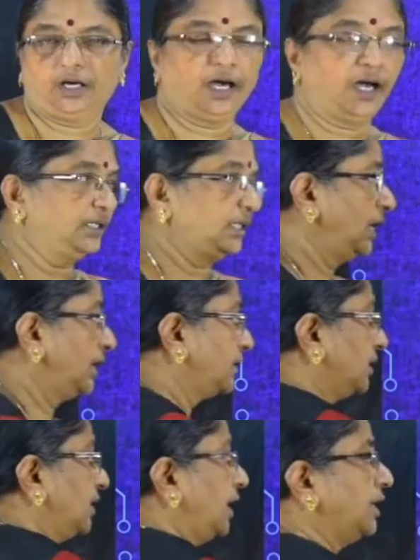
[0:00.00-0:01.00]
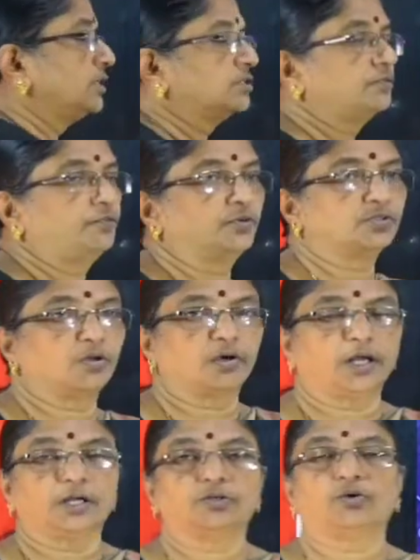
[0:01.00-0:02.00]
And the electric lines of force
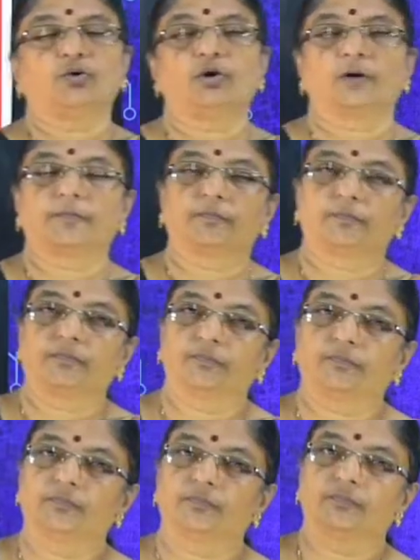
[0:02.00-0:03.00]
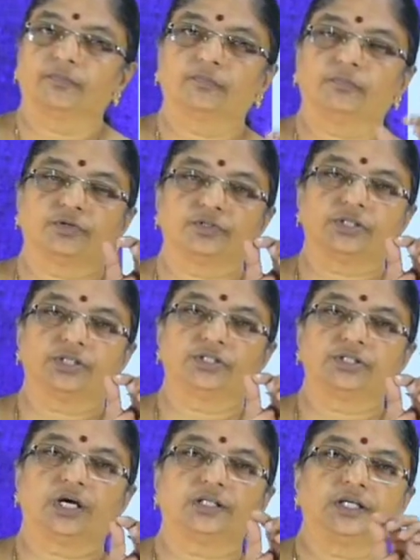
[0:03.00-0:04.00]
already told.
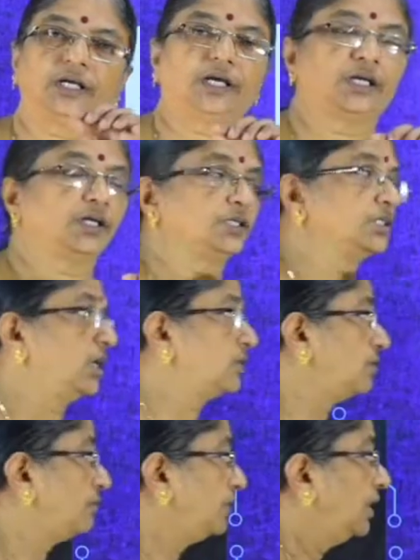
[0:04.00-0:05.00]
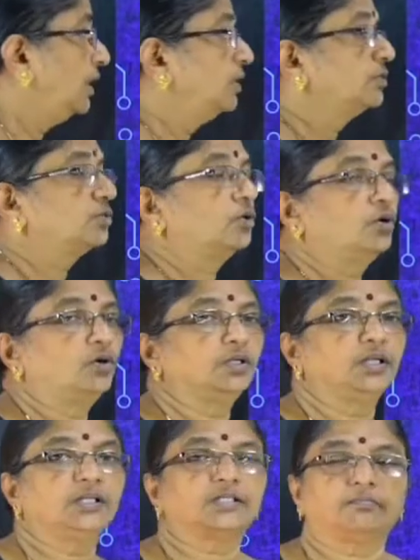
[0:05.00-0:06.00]
Positive charge and negative charge of. So,
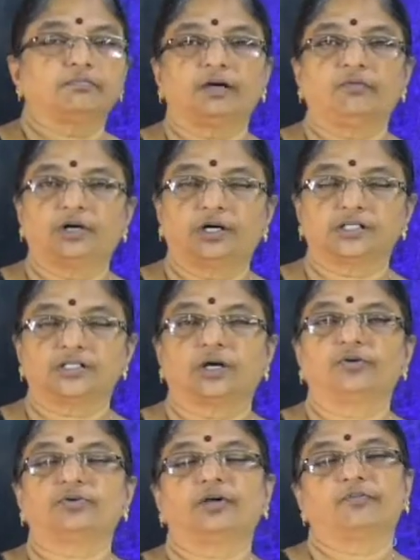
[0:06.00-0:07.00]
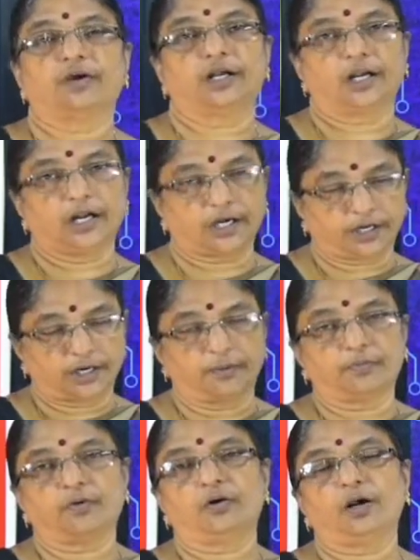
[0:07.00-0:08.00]
in simple words, how to define an electric
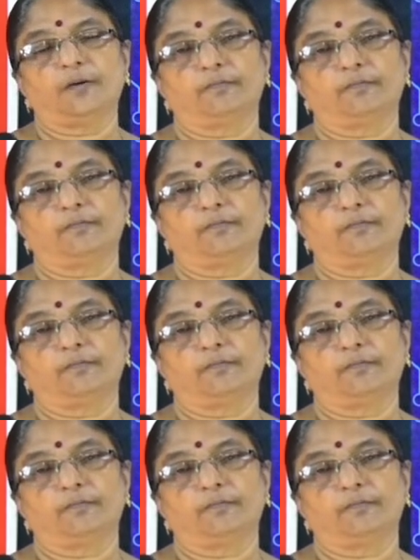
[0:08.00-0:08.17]
dipole?